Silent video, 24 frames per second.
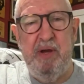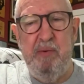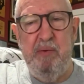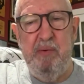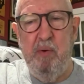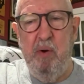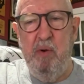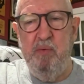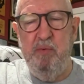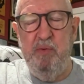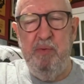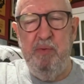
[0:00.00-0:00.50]
He
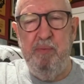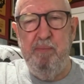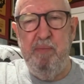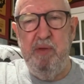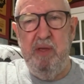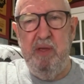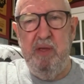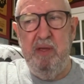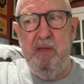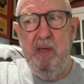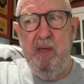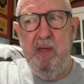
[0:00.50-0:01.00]
rode with
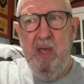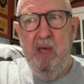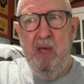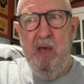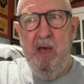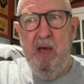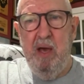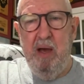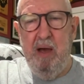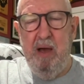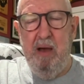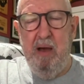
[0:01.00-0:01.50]
me
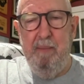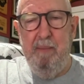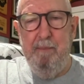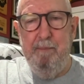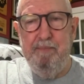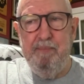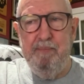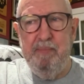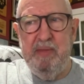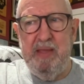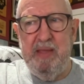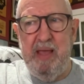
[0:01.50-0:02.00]

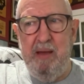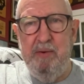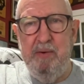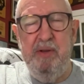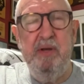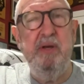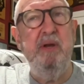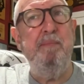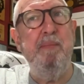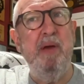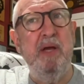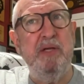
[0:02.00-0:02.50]
down
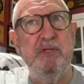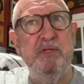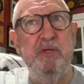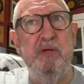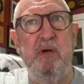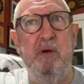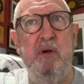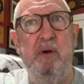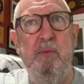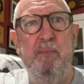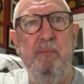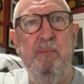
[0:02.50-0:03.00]
into
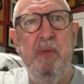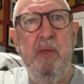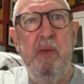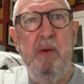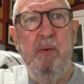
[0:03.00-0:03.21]
Mexico.